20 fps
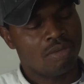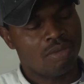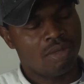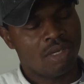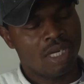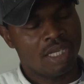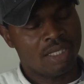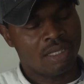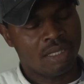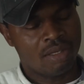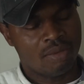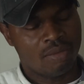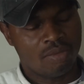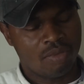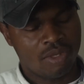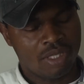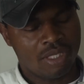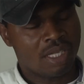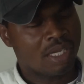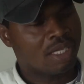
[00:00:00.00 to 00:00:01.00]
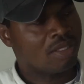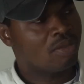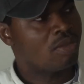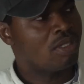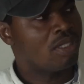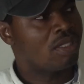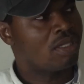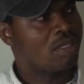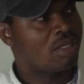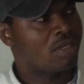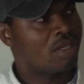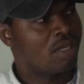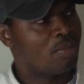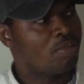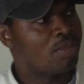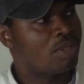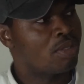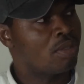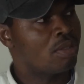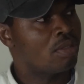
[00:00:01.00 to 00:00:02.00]
let's say we start with
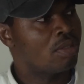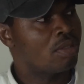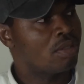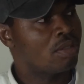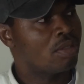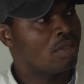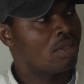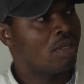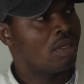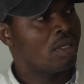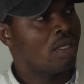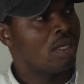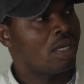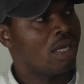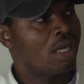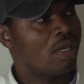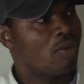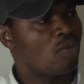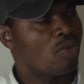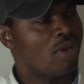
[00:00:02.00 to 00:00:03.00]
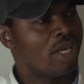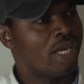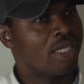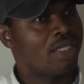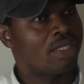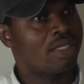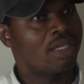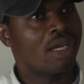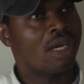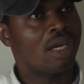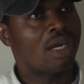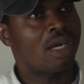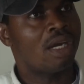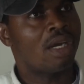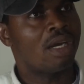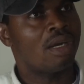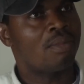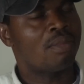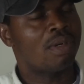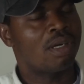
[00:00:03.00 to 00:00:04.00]
crypto, we enter
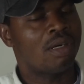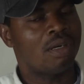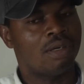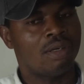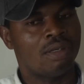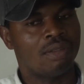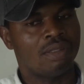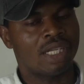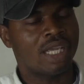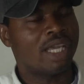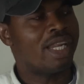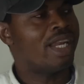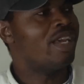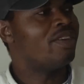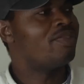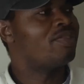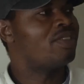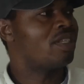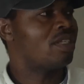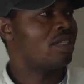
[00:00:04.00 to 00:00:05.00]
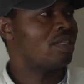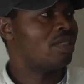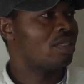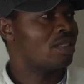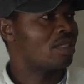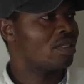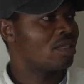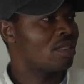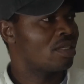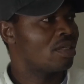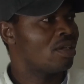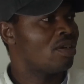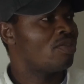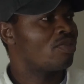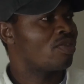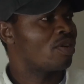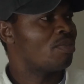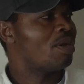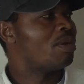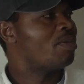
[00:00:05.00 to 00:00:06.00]
NFTs.
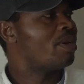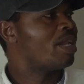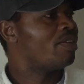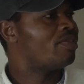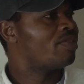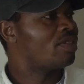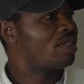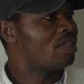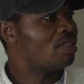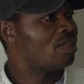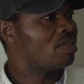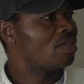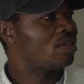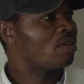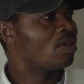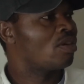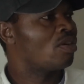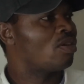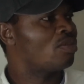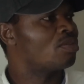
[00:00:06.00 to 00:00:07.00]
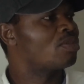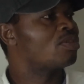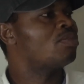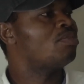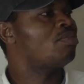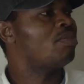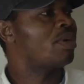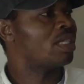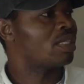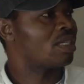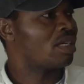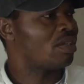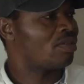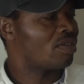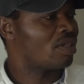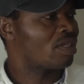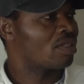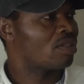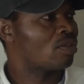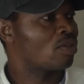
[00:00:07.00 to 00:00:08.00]
From NFTs comes
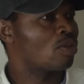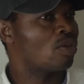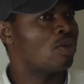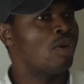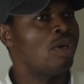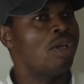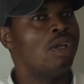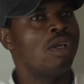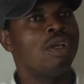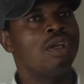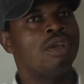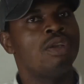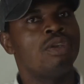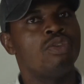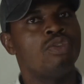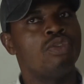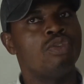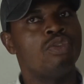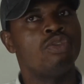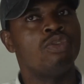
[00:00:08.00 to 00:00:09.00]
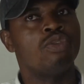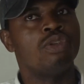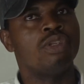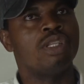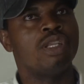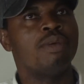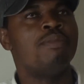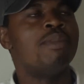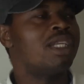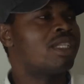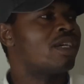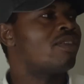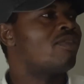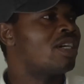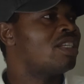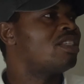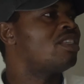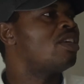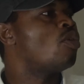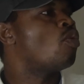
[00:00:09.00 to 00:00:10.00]
Metaverse. So the
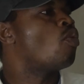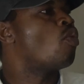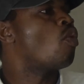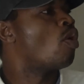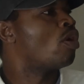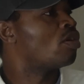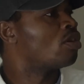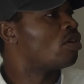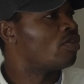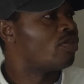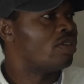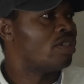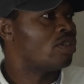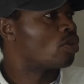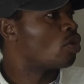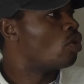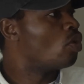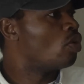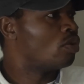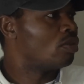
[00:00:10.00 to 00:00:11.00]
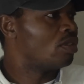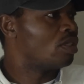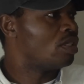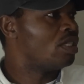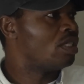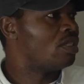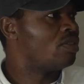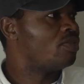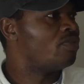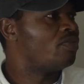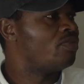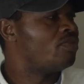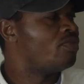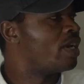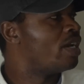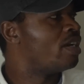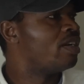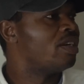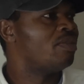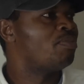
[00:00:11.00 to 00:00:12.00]
Metaverse is a world of its own. It's
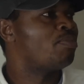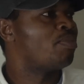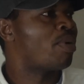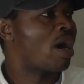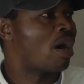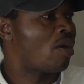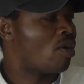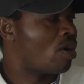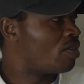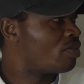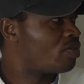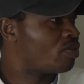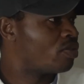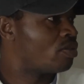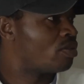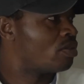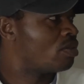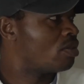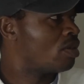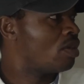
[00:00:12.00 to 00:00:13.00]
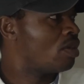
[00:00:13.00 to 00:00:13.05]
very powerful.